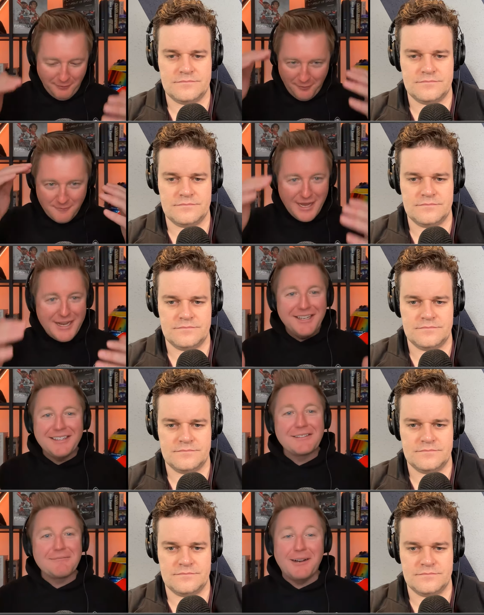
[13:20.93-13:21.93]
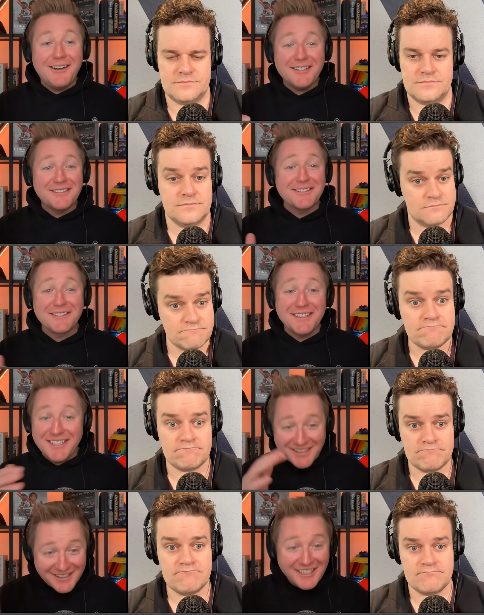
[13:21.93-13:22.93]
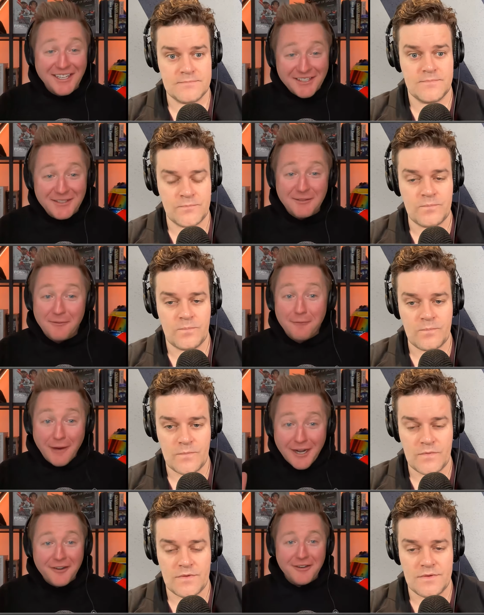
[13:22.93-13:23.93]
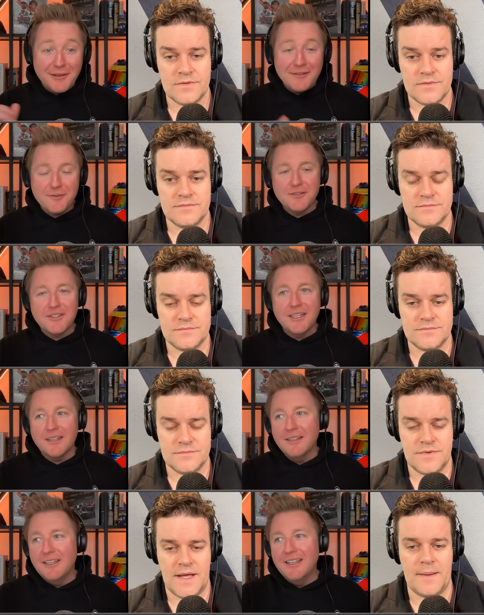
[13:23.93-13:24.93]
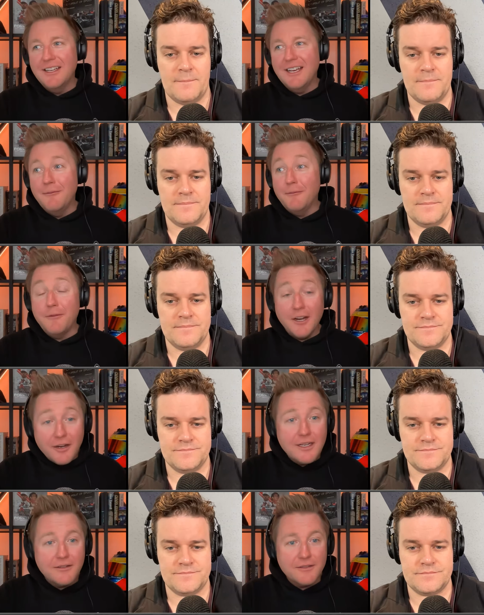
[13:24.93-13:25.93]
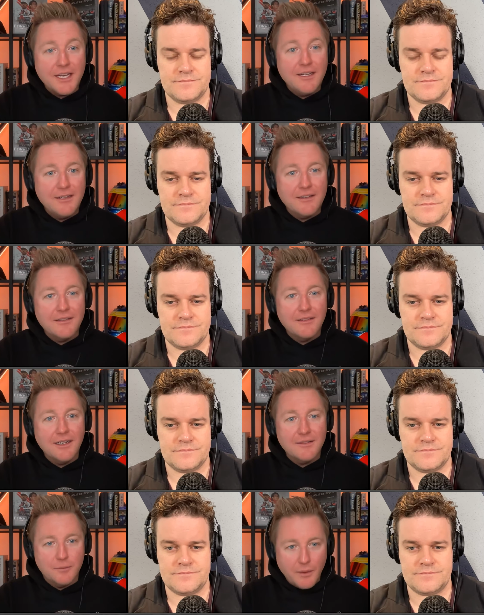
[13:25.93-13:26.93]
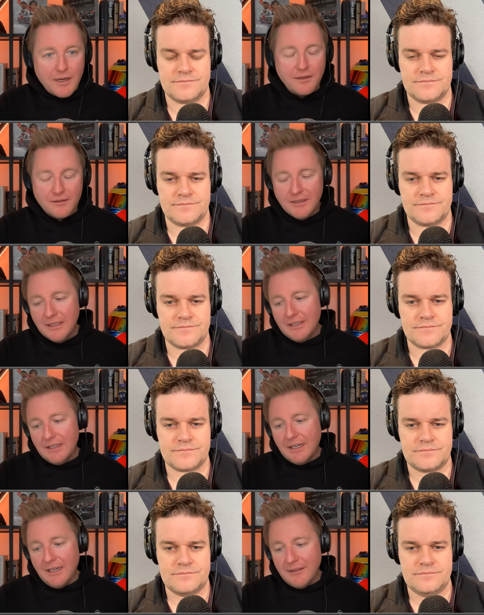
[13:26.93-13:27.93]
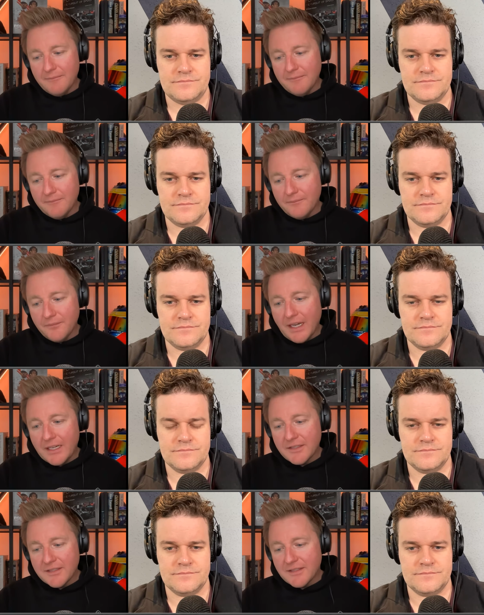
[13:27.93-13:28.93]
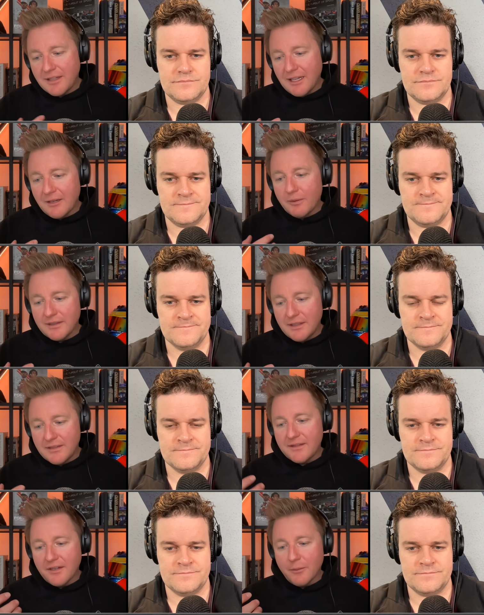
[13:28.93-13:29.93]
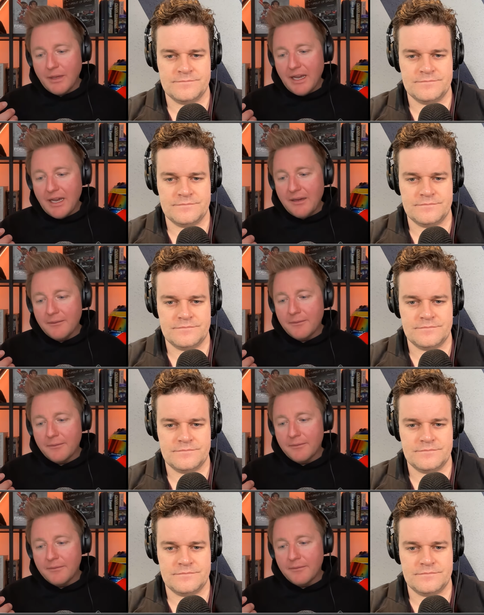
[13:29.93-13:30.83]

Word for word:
Speaker 1: remaining spots is like very interesting. Yeah. And very entertaining as well. Um I just think with this year we have